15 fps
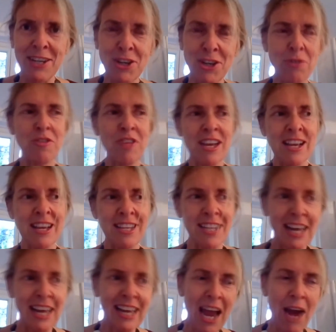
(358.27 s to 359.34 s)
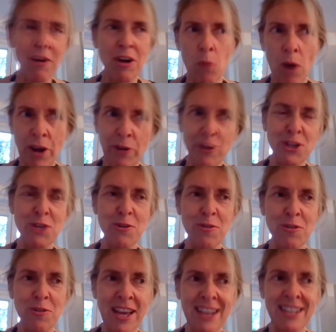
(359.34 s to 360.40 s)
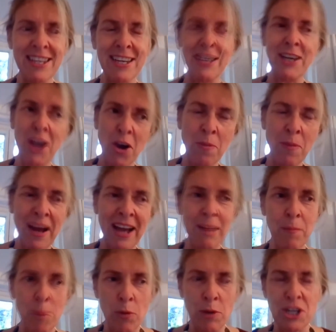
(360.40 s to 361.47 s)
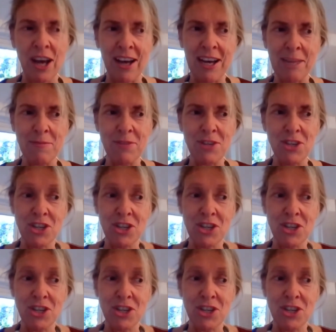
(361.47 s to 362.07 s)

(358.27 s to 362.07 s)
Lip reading: Do things, carry one or two things and go back more times.